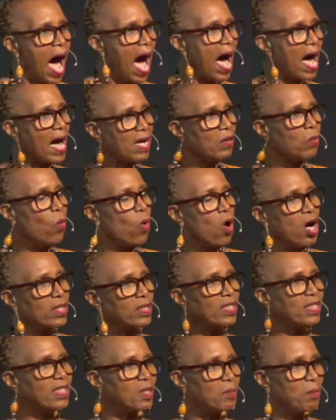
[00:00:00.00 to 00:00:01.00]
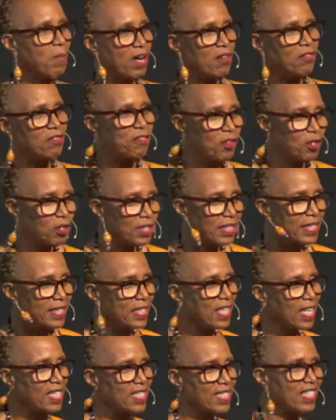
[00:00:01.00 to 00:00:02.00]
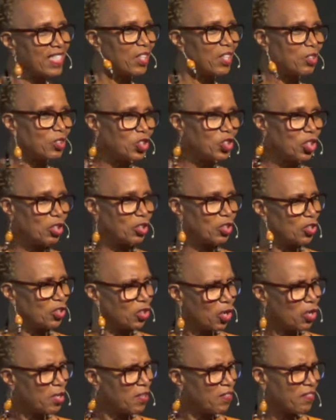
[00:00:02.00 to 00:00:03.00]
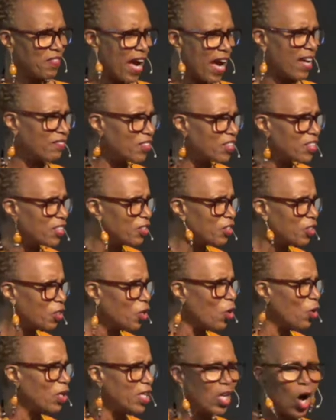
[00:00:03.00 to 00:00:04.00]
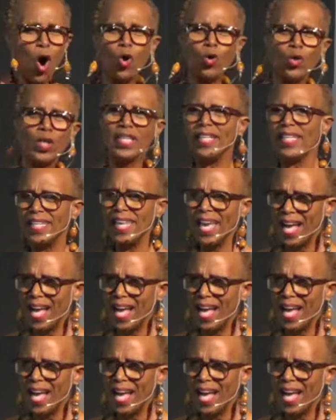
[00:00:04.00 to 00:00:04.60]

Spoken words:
I walked into my first CSL church 35 years ago in Oakland,